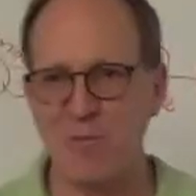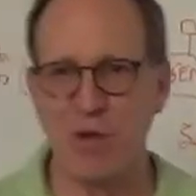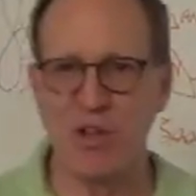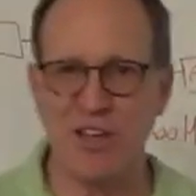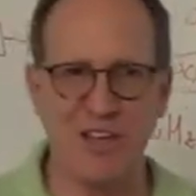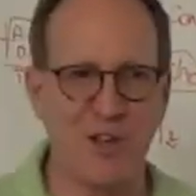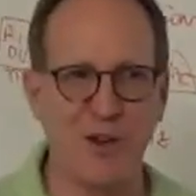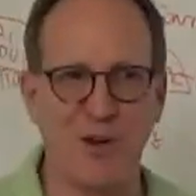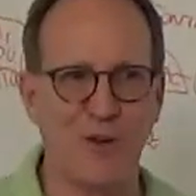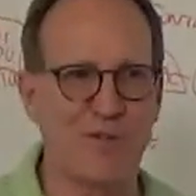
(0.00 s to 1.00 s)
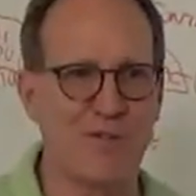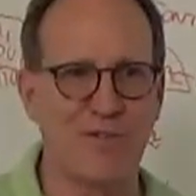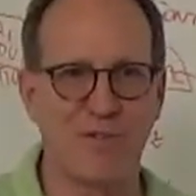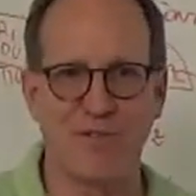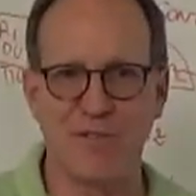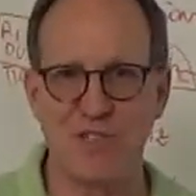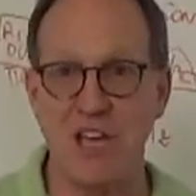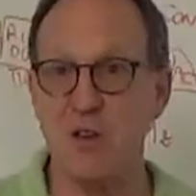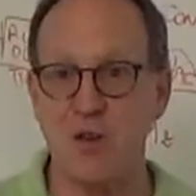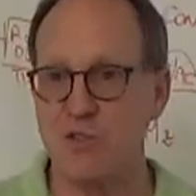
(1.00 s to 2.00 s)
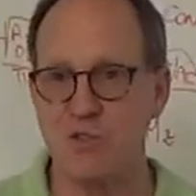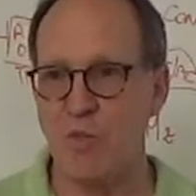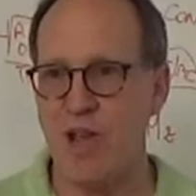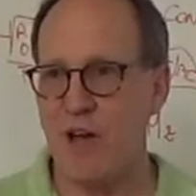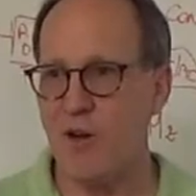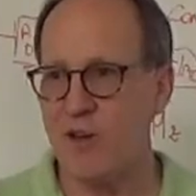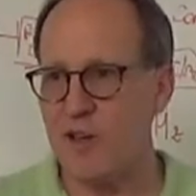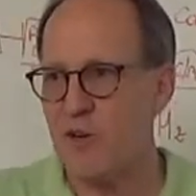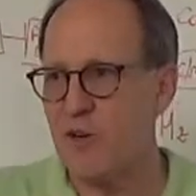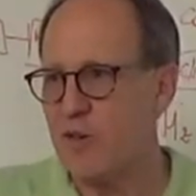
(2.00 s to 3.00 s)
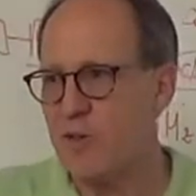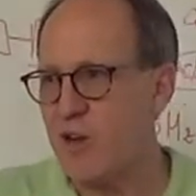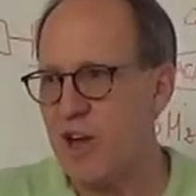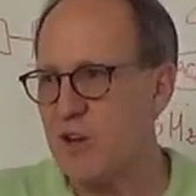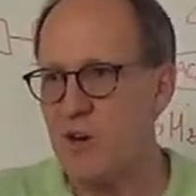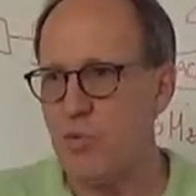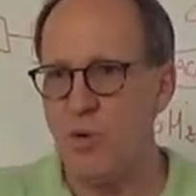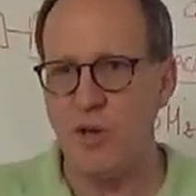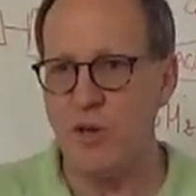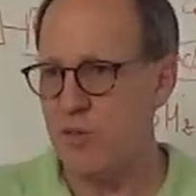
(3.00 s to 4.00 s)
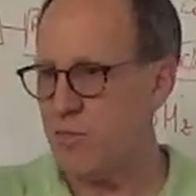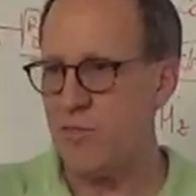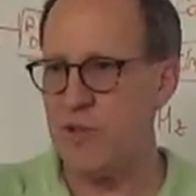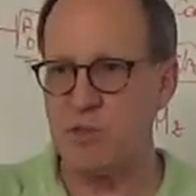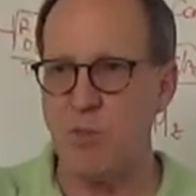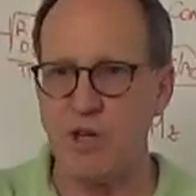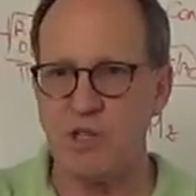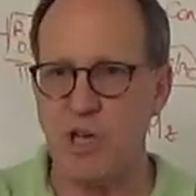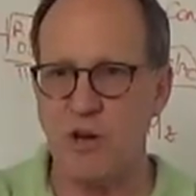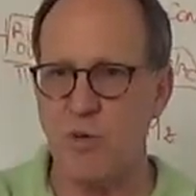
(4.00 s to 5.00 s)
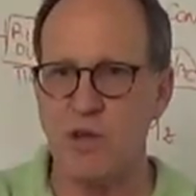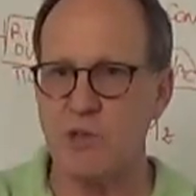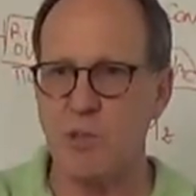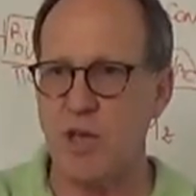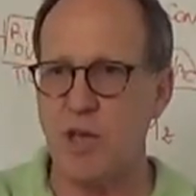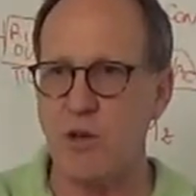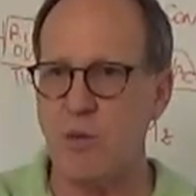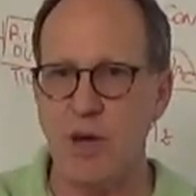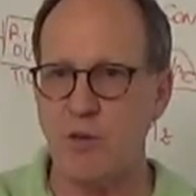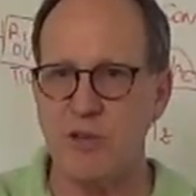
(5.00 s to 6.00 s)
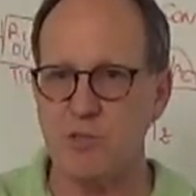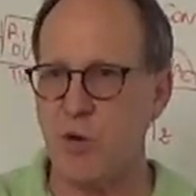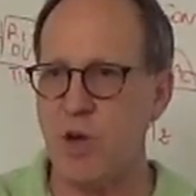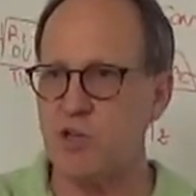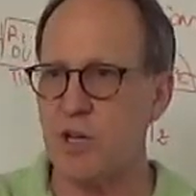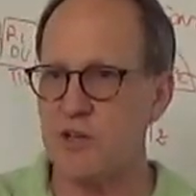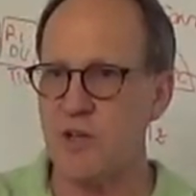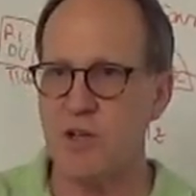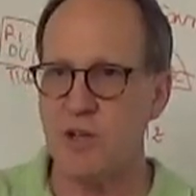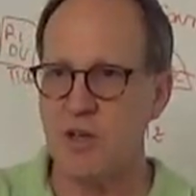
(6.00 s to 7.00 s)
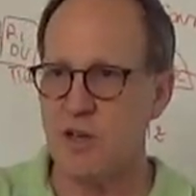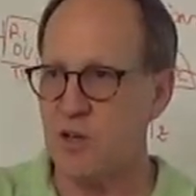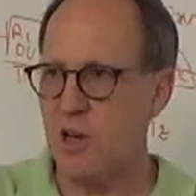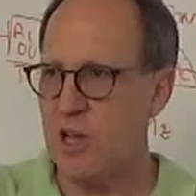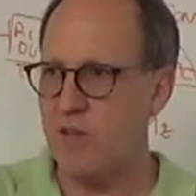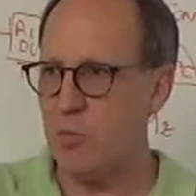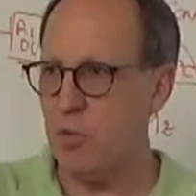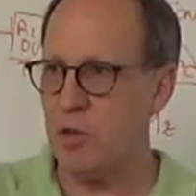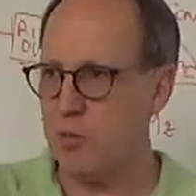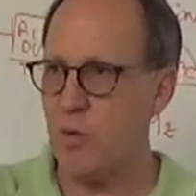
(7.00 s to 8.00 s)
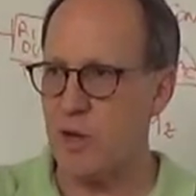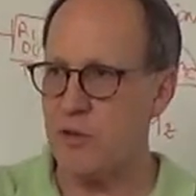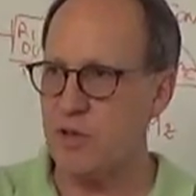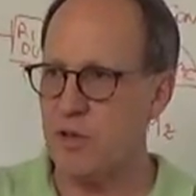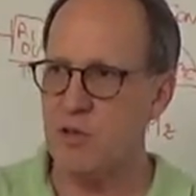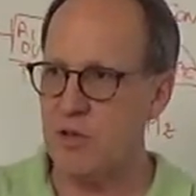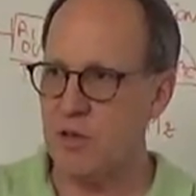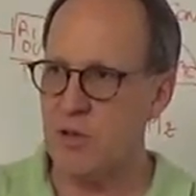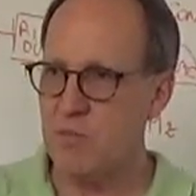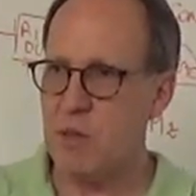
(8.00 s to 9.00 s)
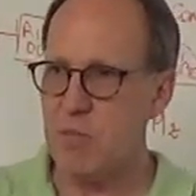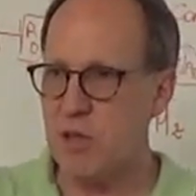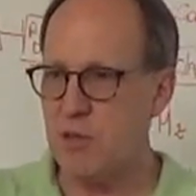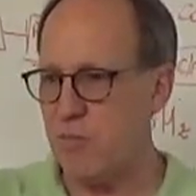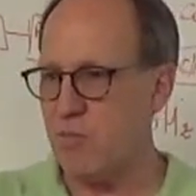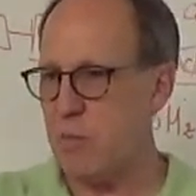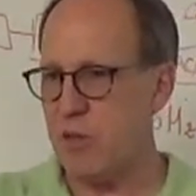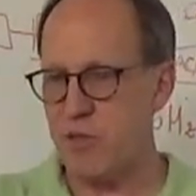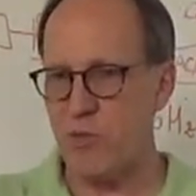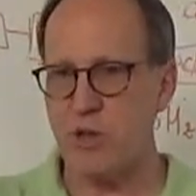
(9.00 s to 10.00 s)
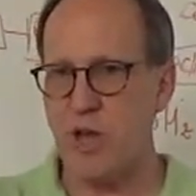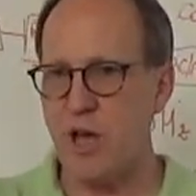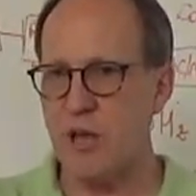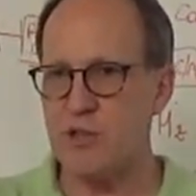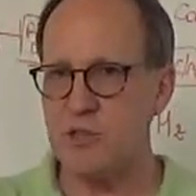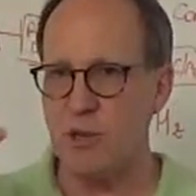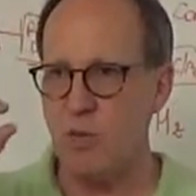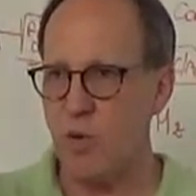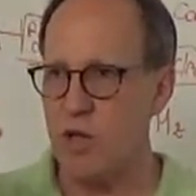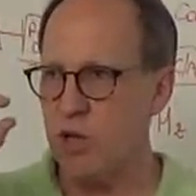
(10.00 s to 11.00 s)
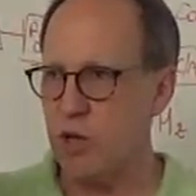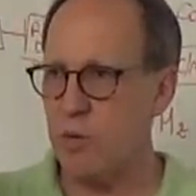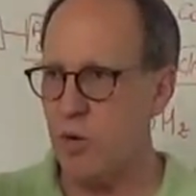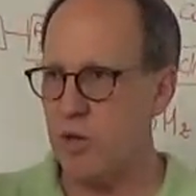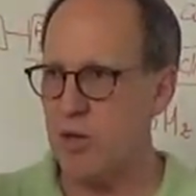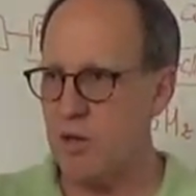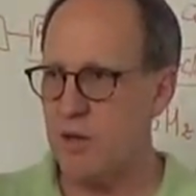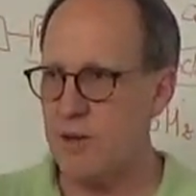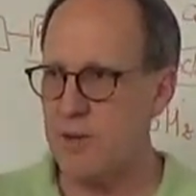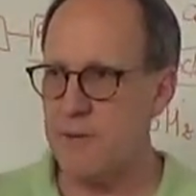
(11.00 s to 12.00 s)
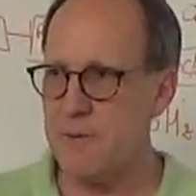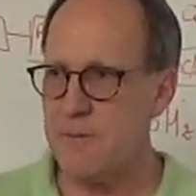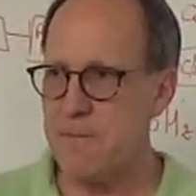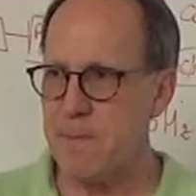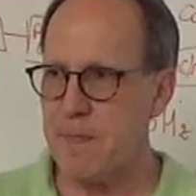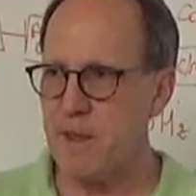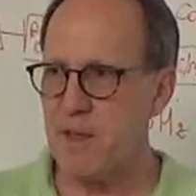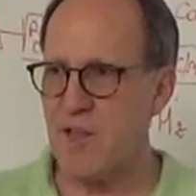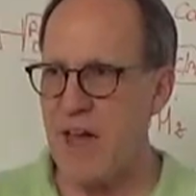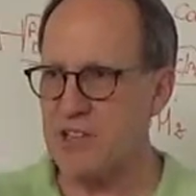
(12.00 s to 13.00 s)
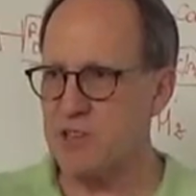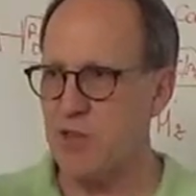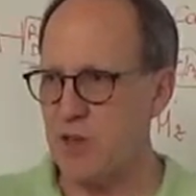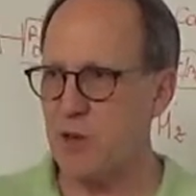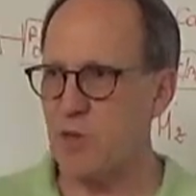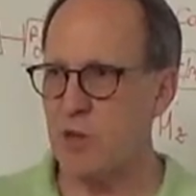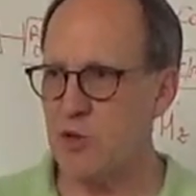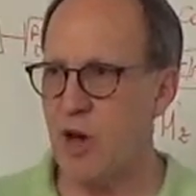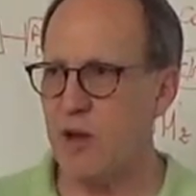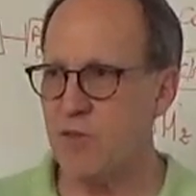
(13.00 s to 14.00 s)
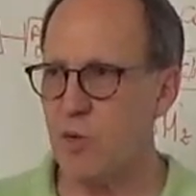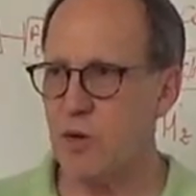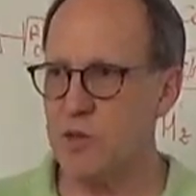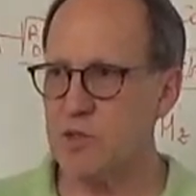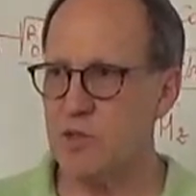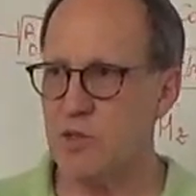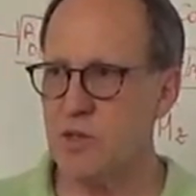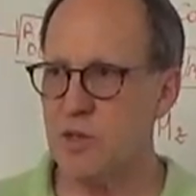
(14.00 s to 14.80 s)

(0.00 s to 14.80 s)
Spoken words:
But like, you know, 10 years from now, like you're not going to put this much on a resume about this project. You're going to have a bullet point, maybe three lines. Like, what are you going to put? And that's the thing to really drive towards.